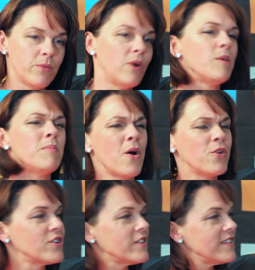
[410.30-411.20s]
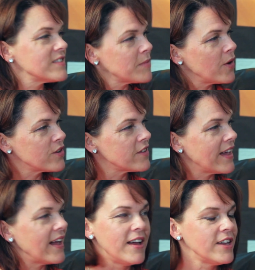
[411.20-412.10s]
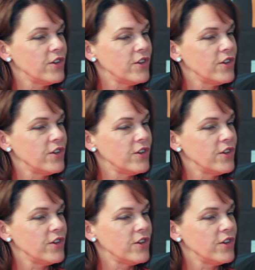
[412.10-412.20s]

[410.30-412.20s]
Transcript: well, I'm no good at this, I'm no good at that.